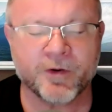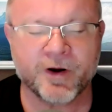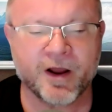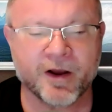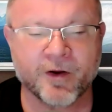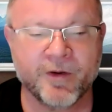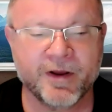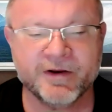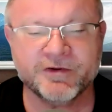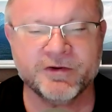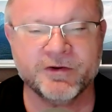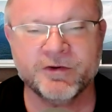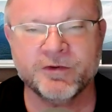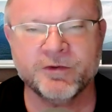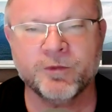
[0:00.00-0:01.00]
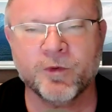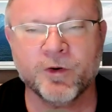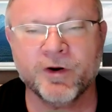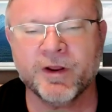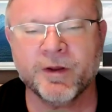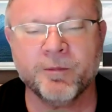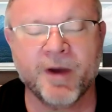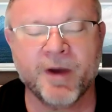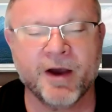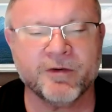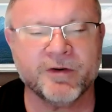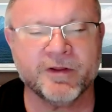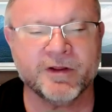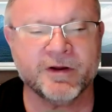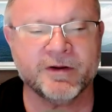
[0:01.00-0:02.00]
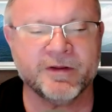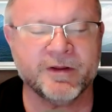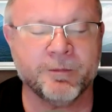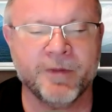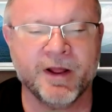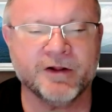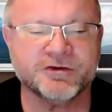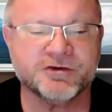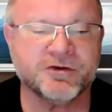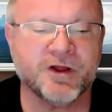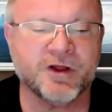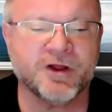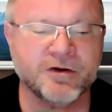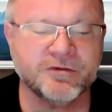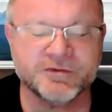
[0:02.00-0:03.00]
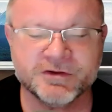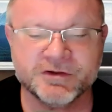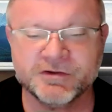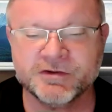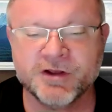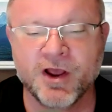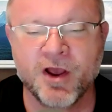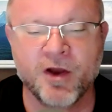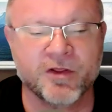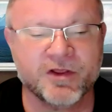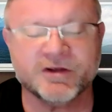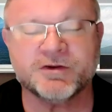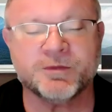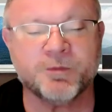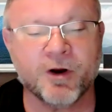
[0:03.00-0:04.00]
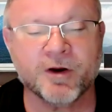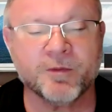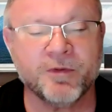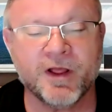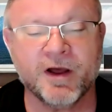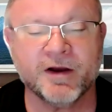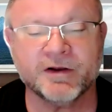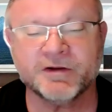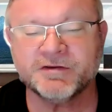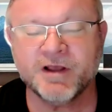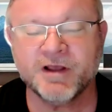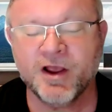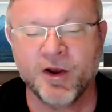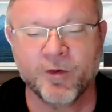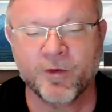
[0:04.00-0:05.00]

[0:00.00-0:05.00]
We're not going to worry about the belts or the hoses, the spark plugs.